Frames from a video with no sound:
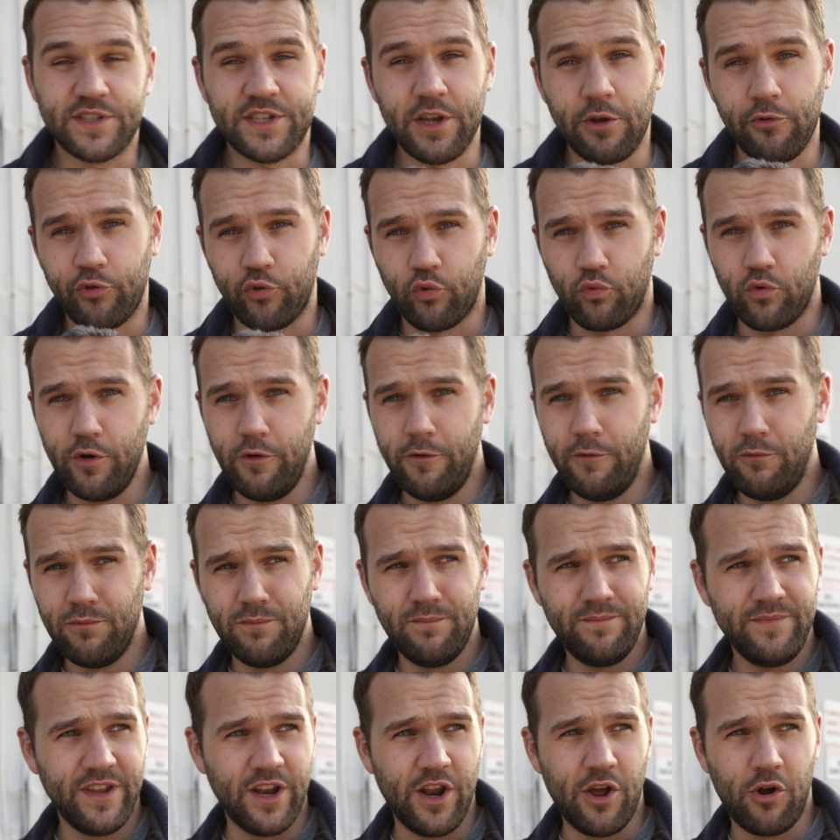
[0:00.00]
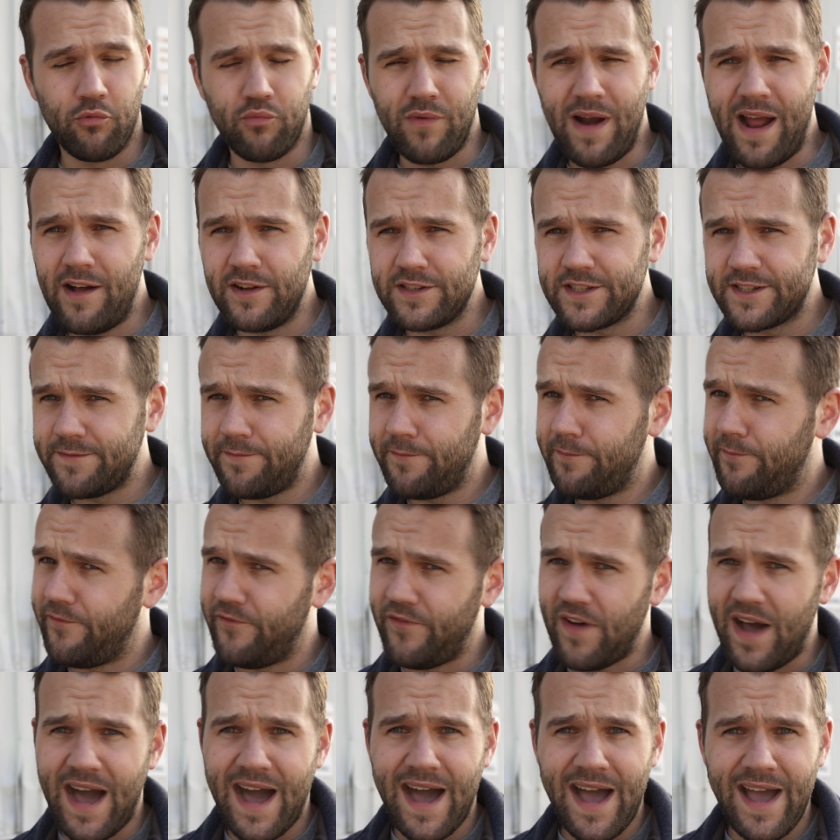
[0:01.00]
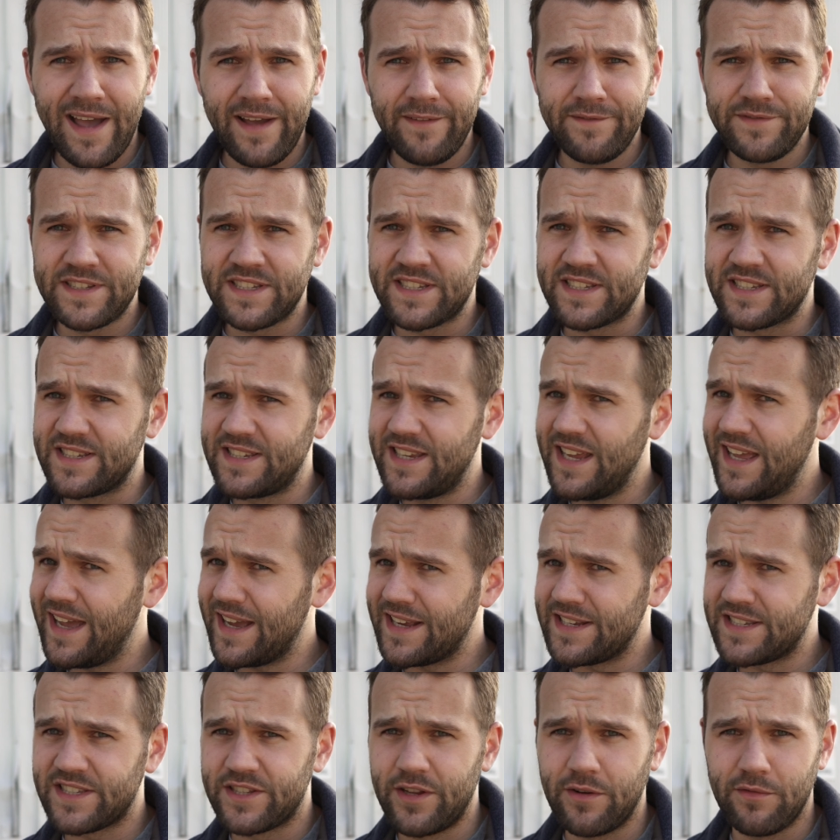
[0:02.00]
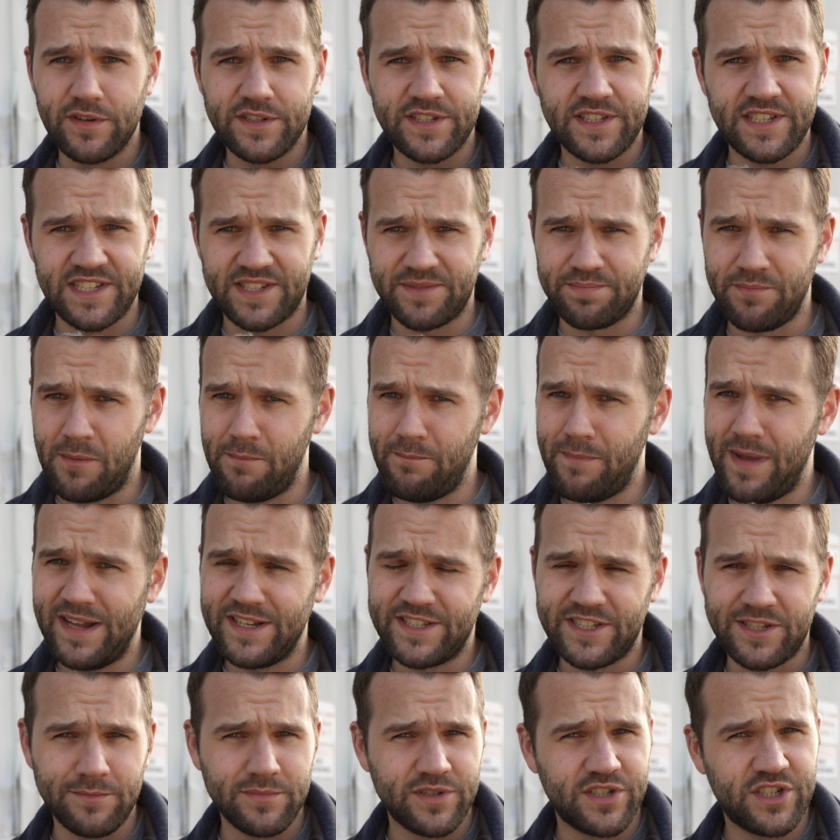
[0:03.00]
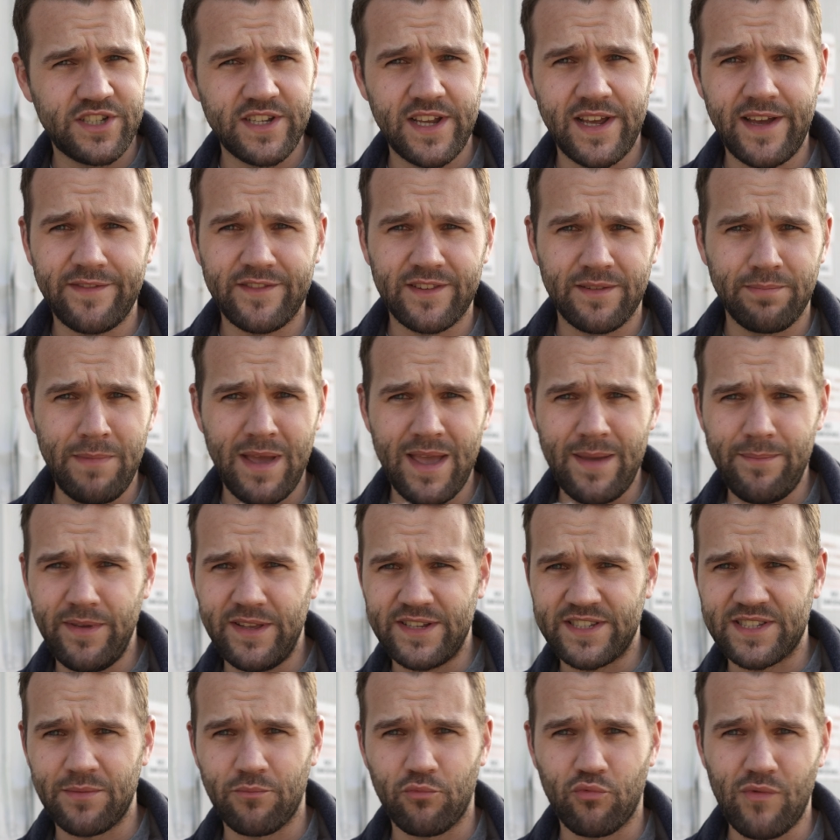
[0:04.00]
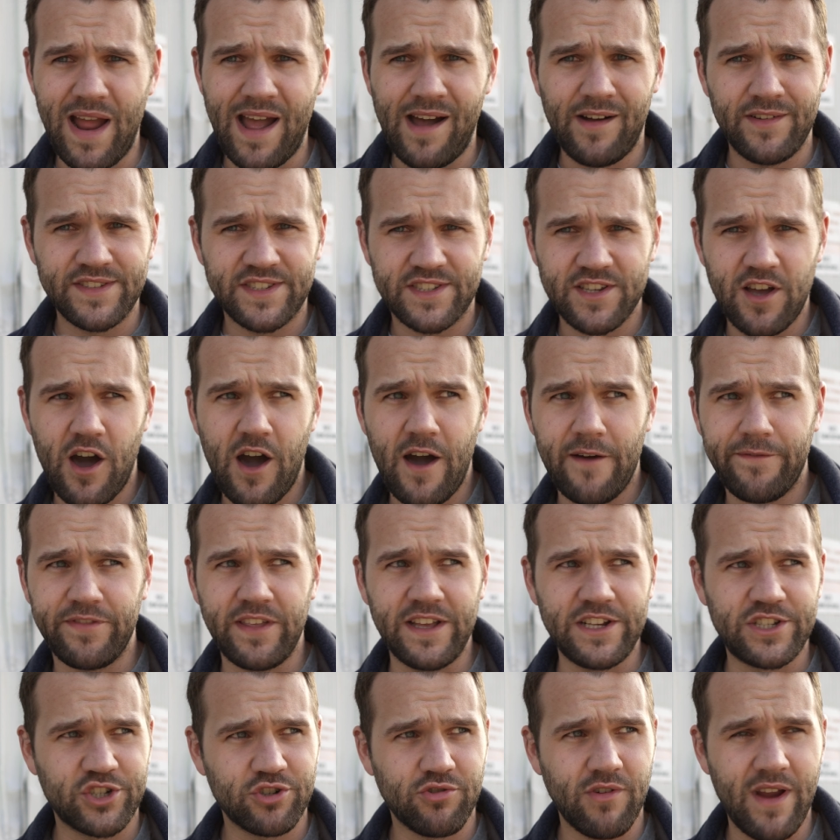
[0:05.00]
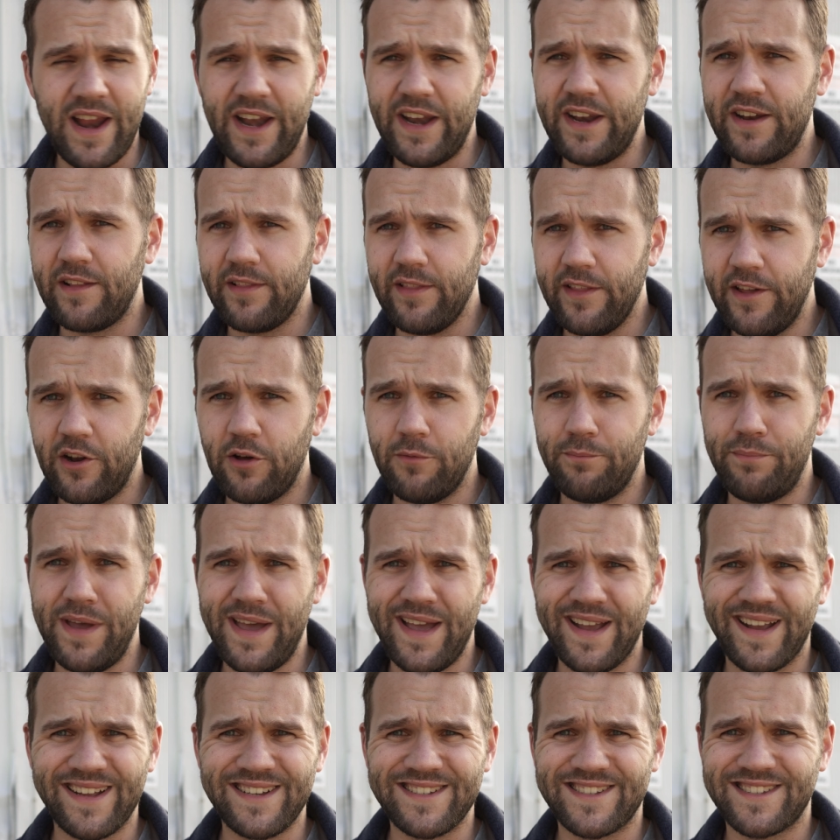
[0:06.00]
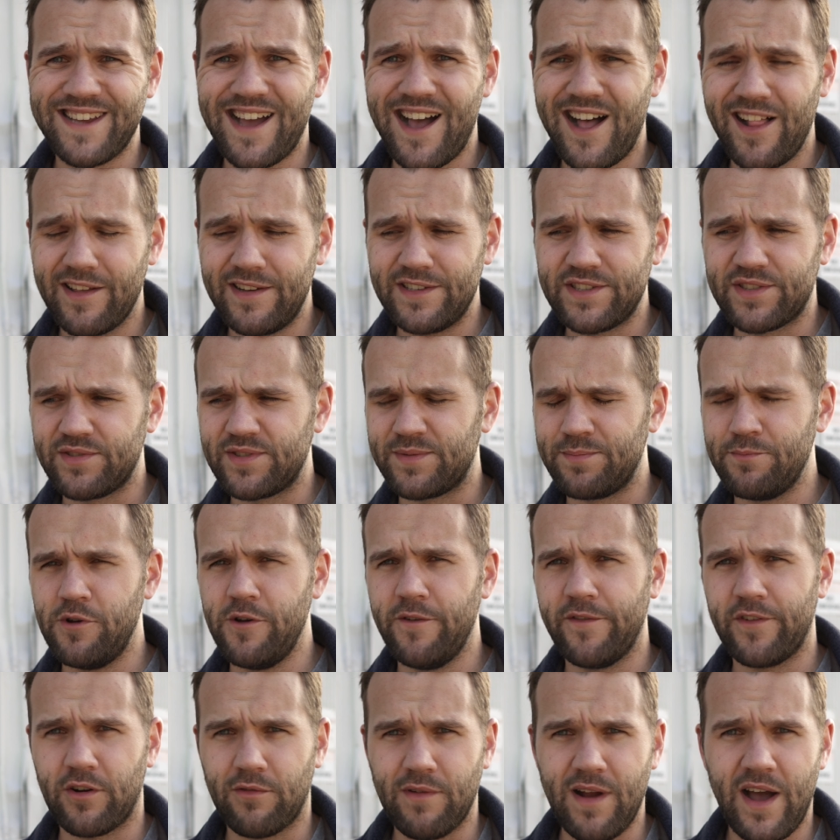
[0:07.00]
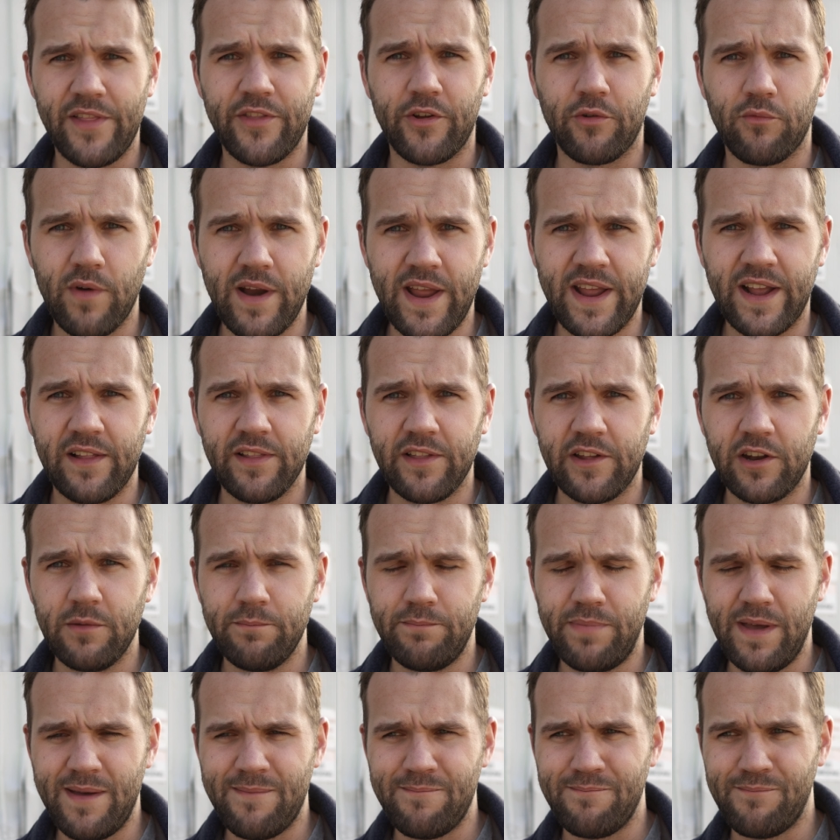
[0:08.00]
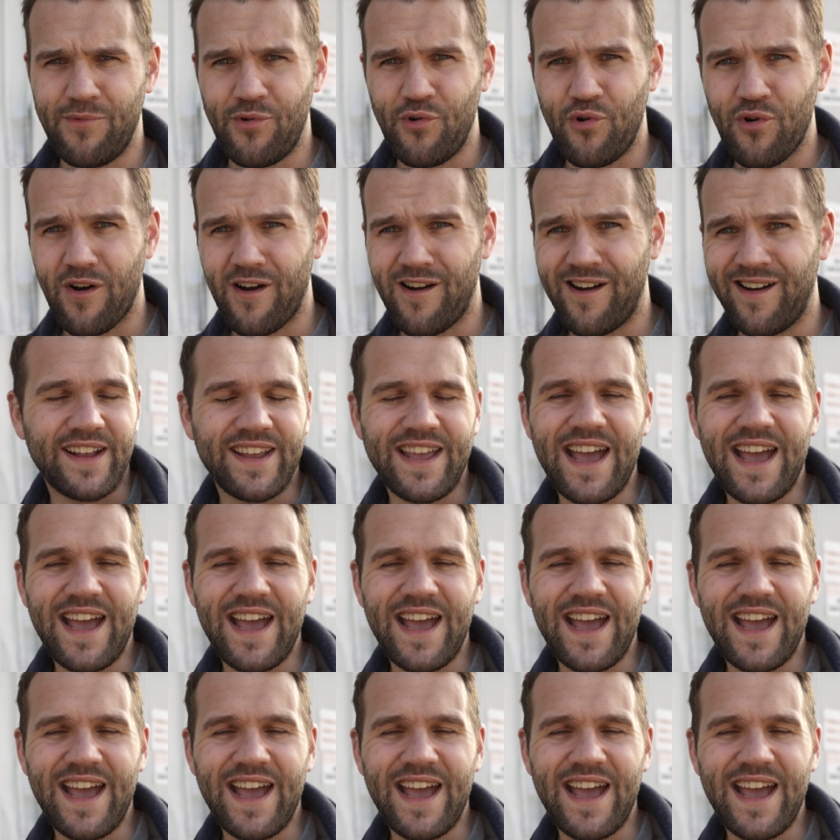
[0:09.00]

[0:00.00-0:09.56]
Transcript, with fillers: So through, you know, rounds five, six, there was this momentum shift, maybe some rounds off. They traded a little bit. Gonzalez was moving around the ring a little bit more.